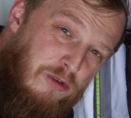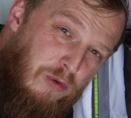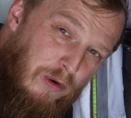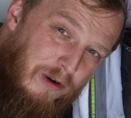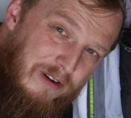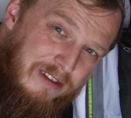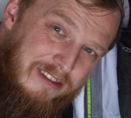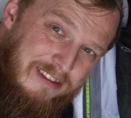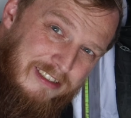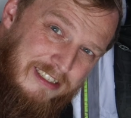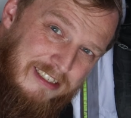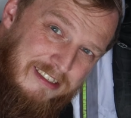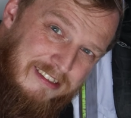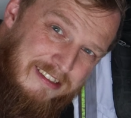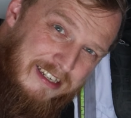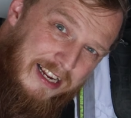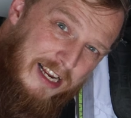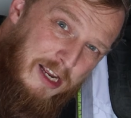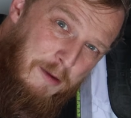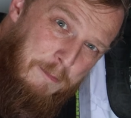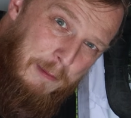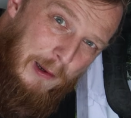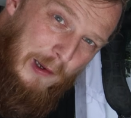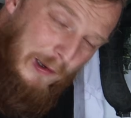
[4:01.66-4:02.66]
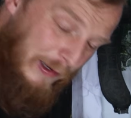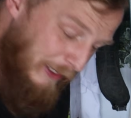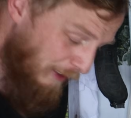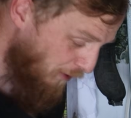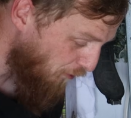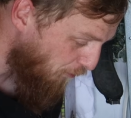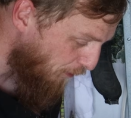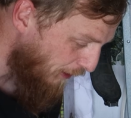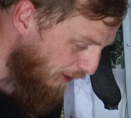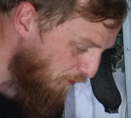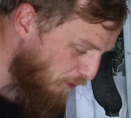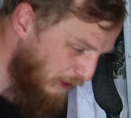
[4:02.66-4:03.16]
quarantine tank
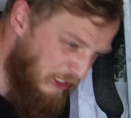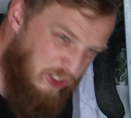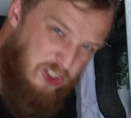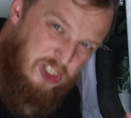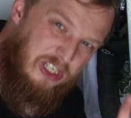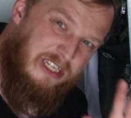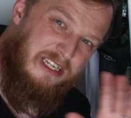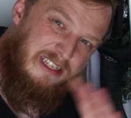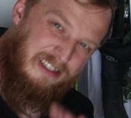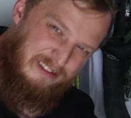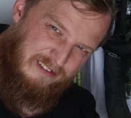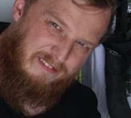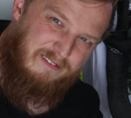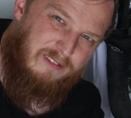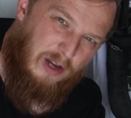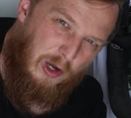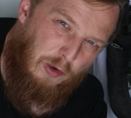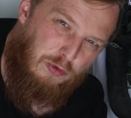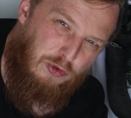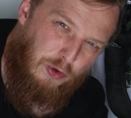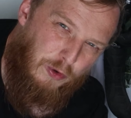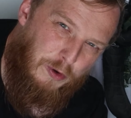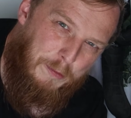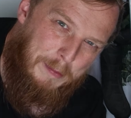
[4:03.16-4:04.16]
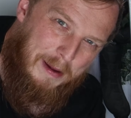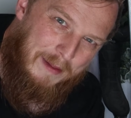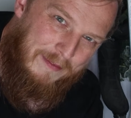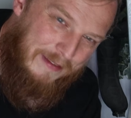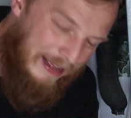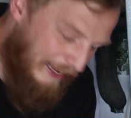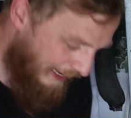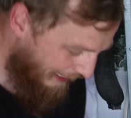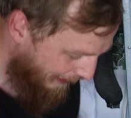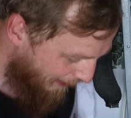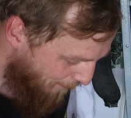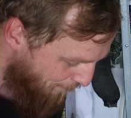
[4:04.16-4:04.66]
behind me, which I'll talk about
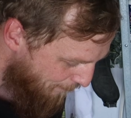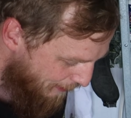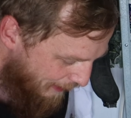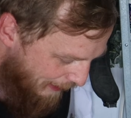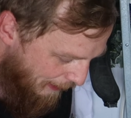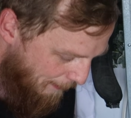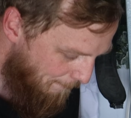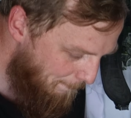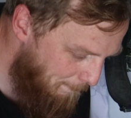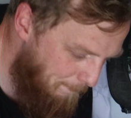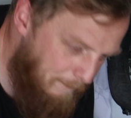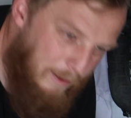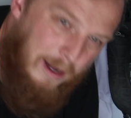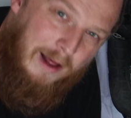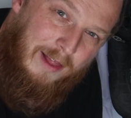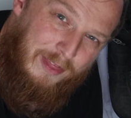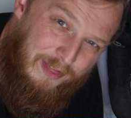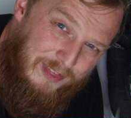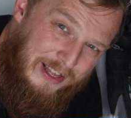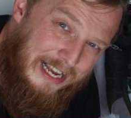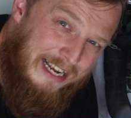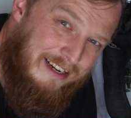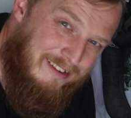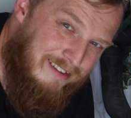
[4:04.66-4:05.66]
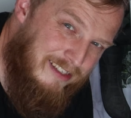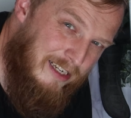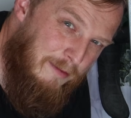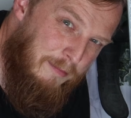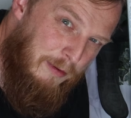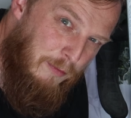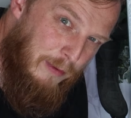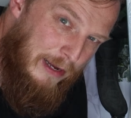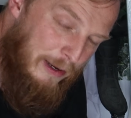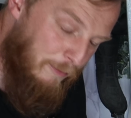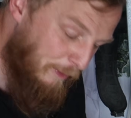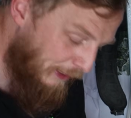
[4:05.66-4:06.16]
that in a minute, but that is going to be
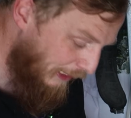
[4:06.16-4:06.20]
where